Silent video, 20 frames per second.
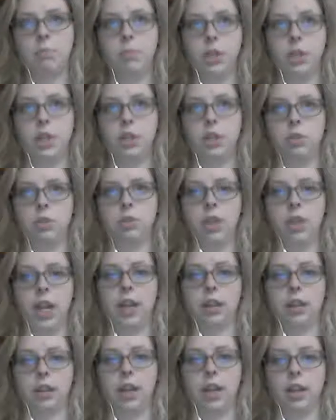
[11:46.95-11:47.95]
because you
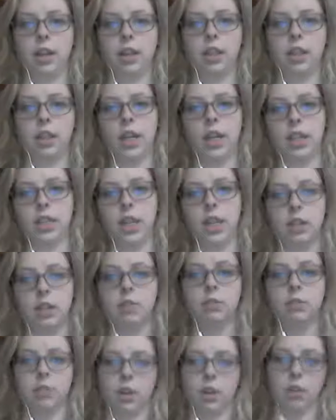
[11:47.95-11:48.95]
can't like collect
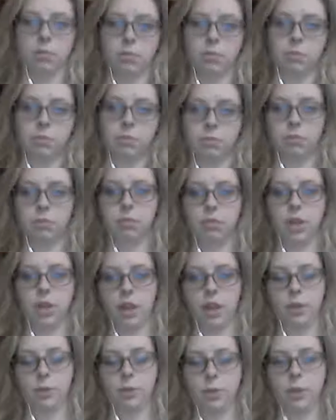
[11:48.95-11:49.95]
data from the
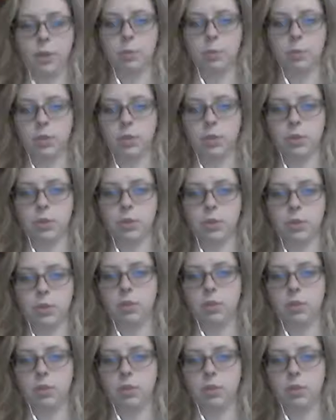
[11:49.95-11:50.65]
other people. So yeah.